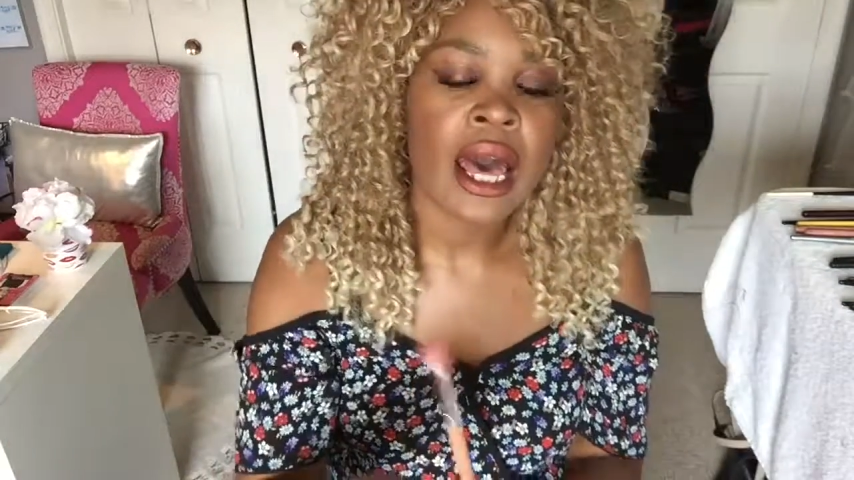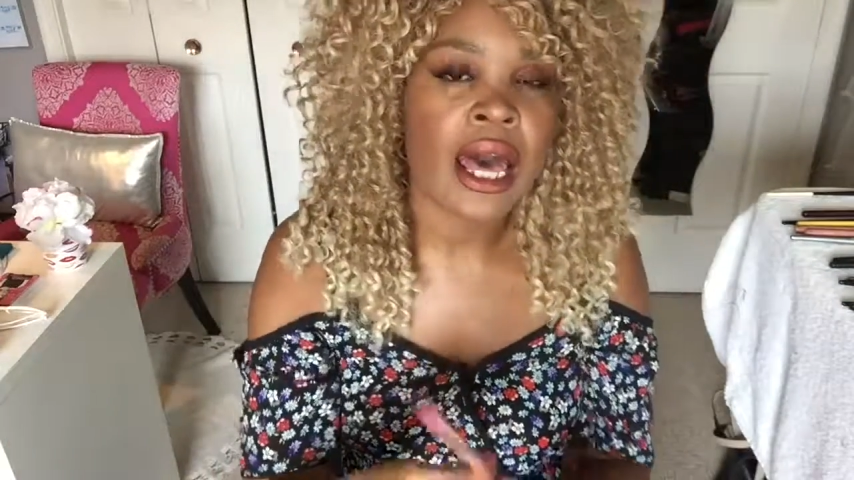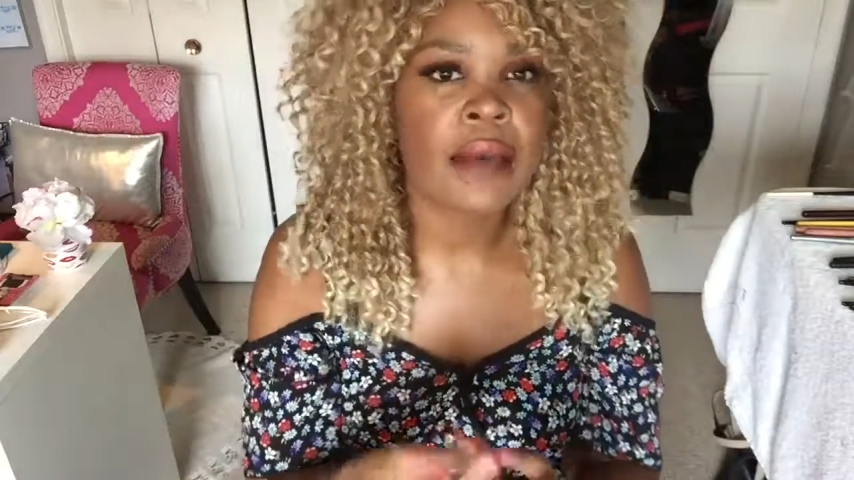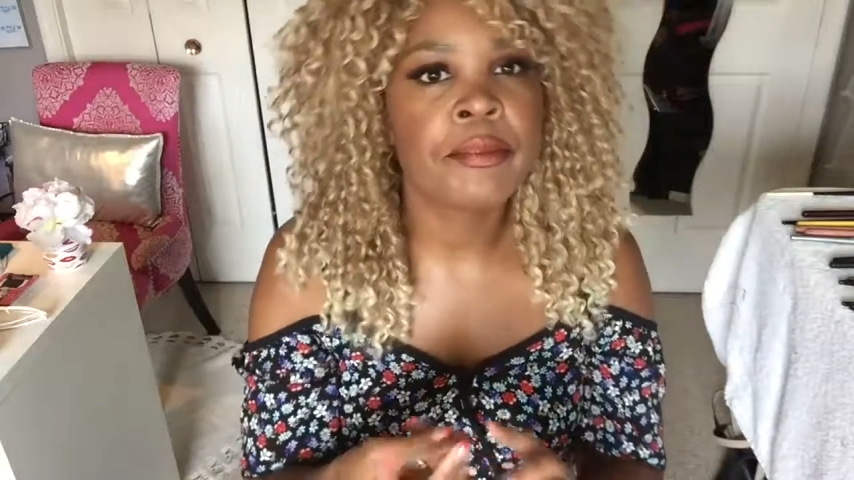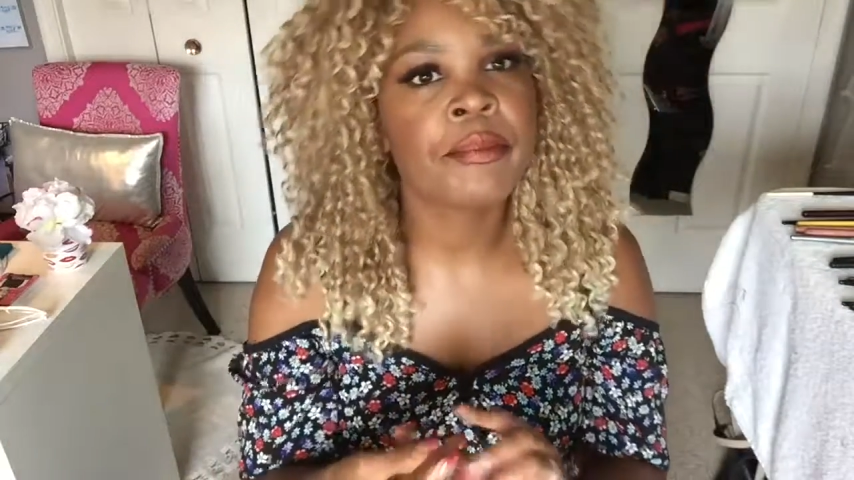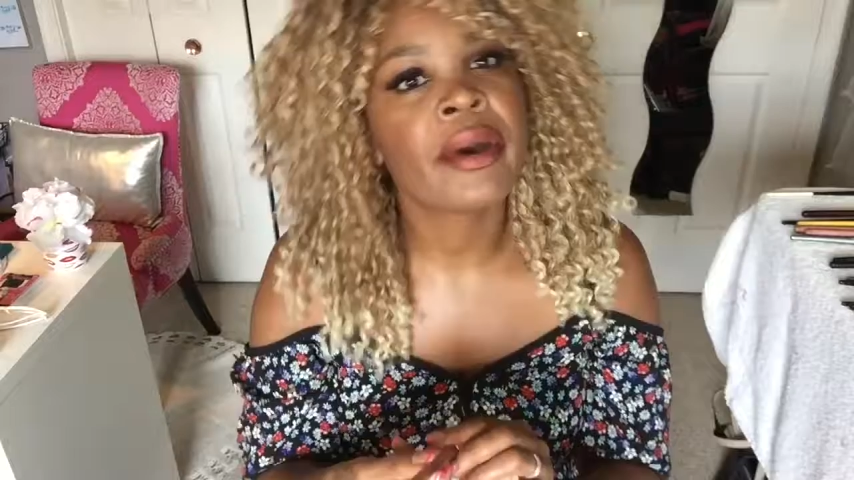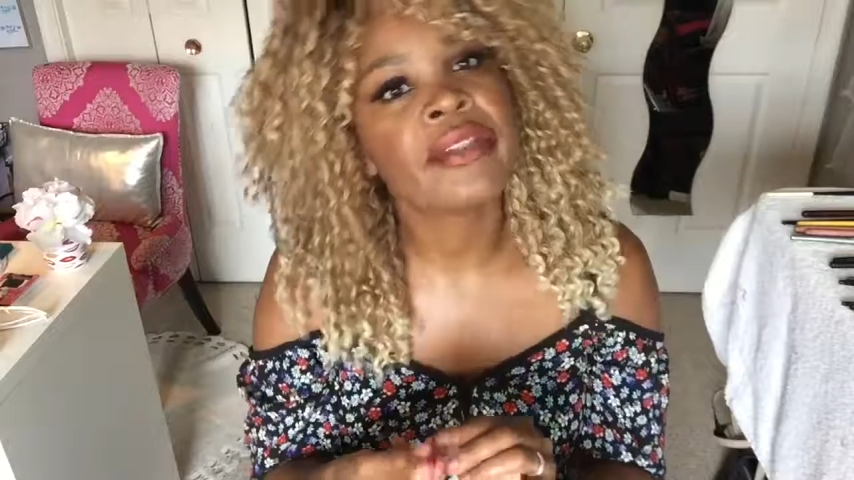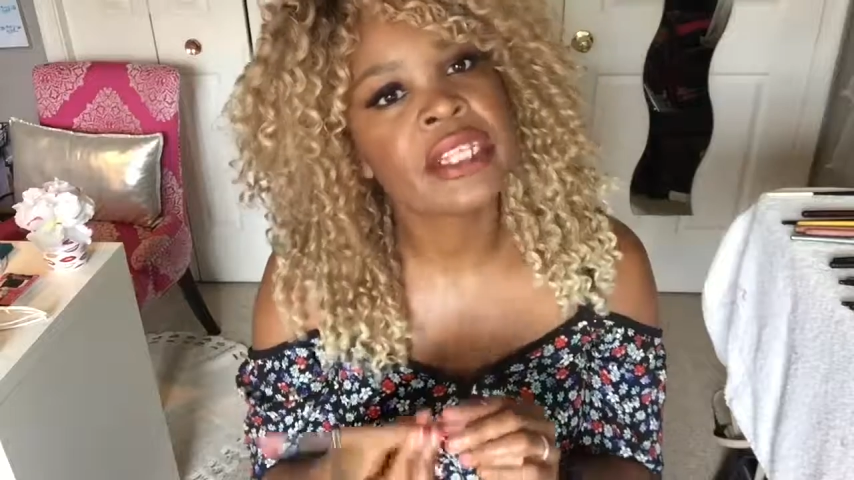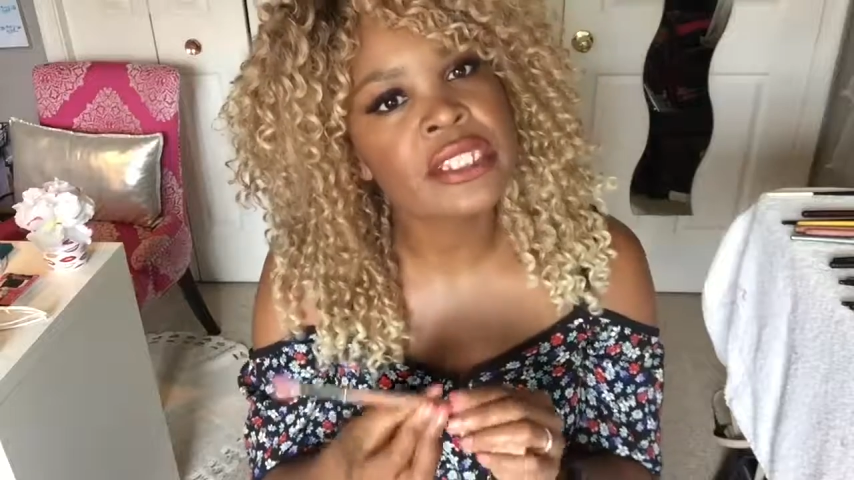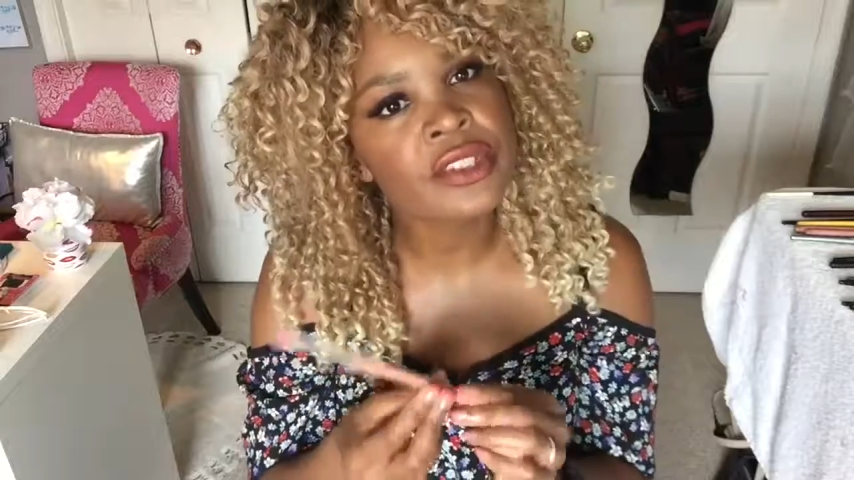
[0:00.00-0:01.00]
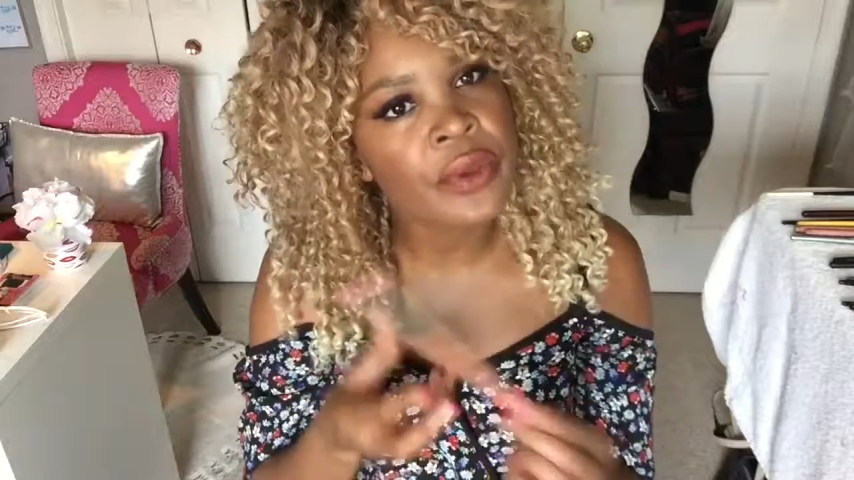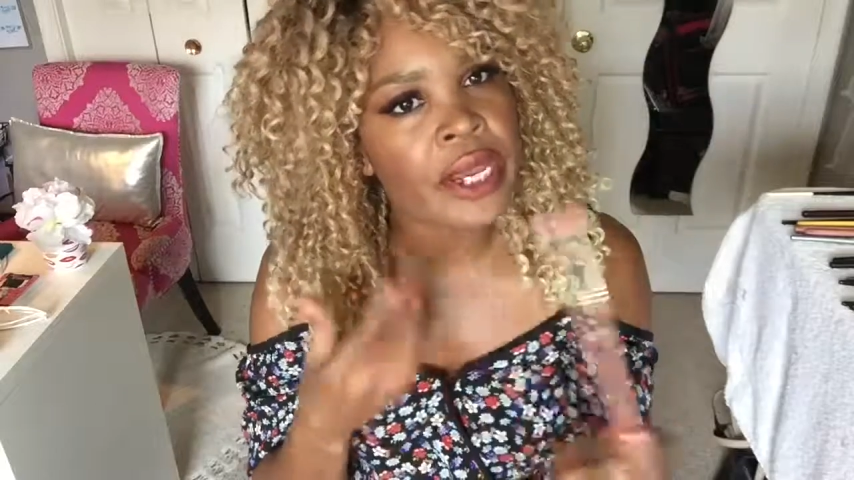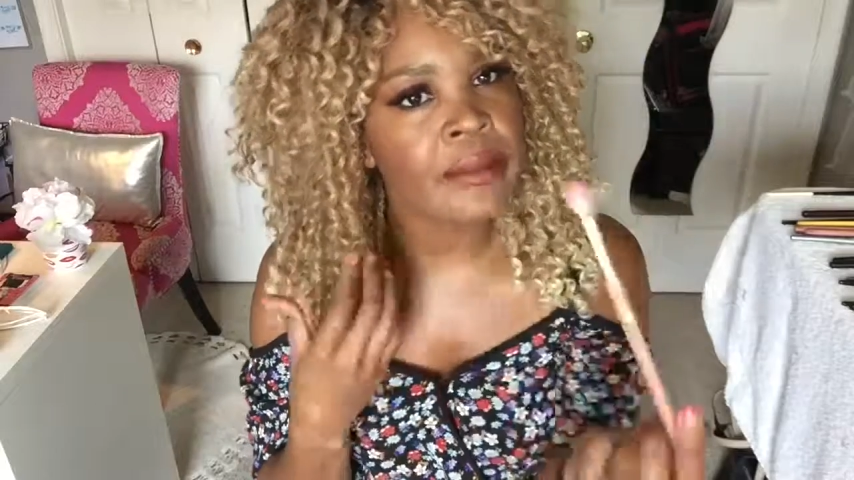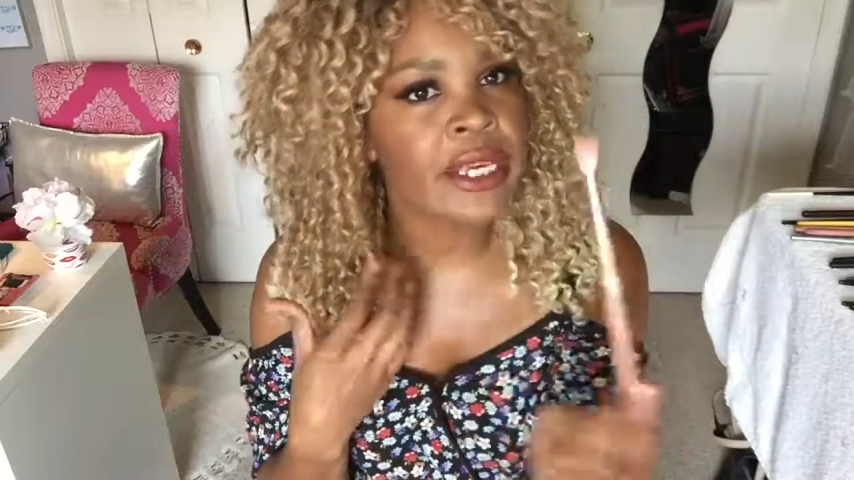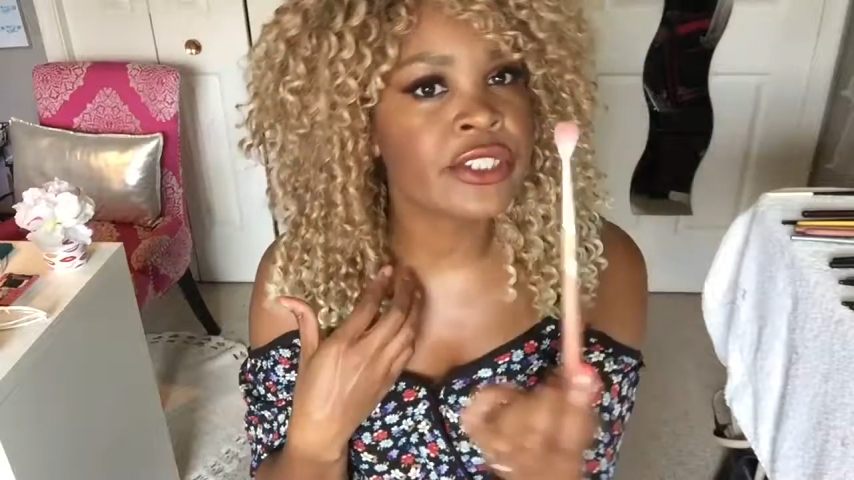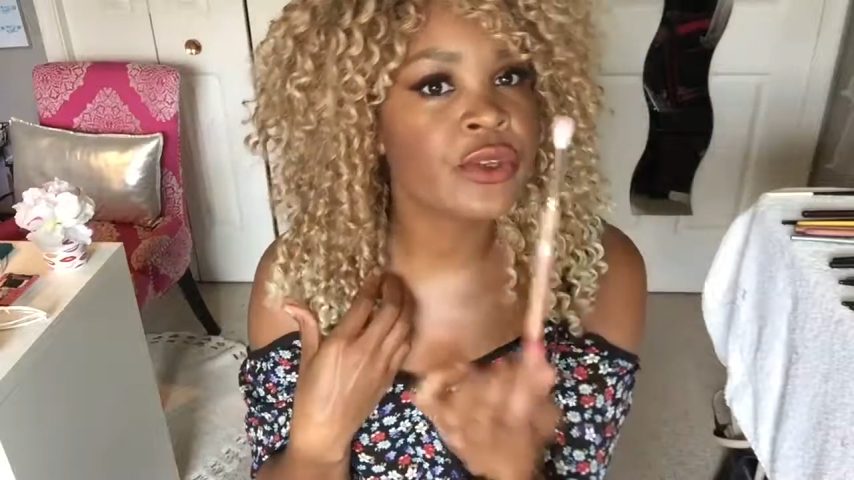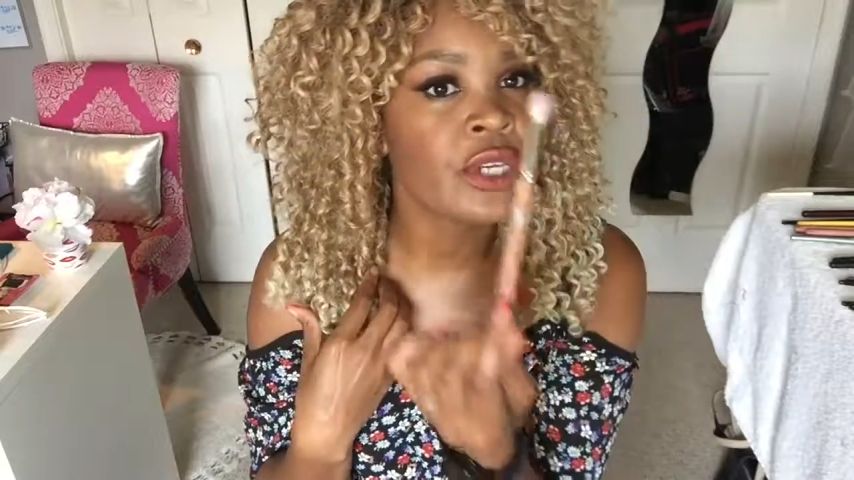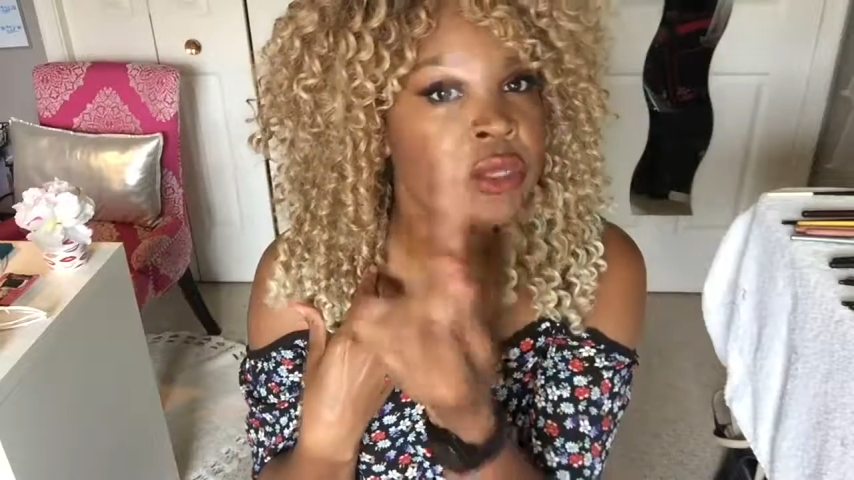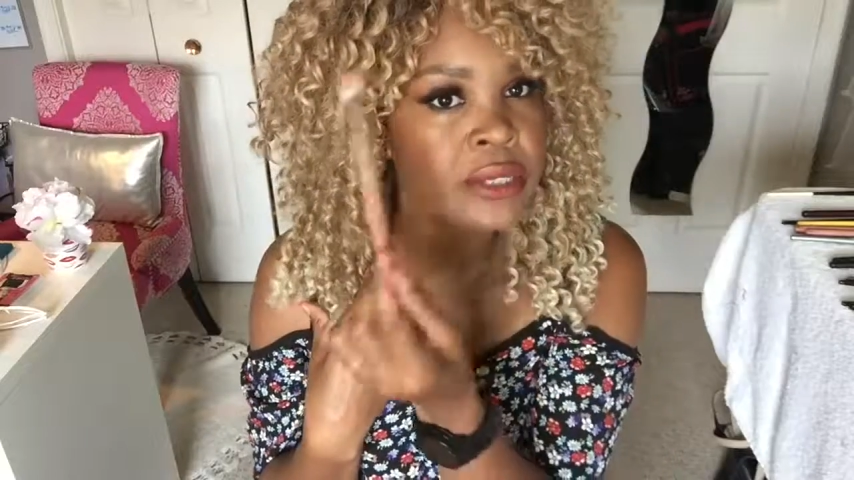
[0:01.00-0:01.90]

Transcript: but this is great because you can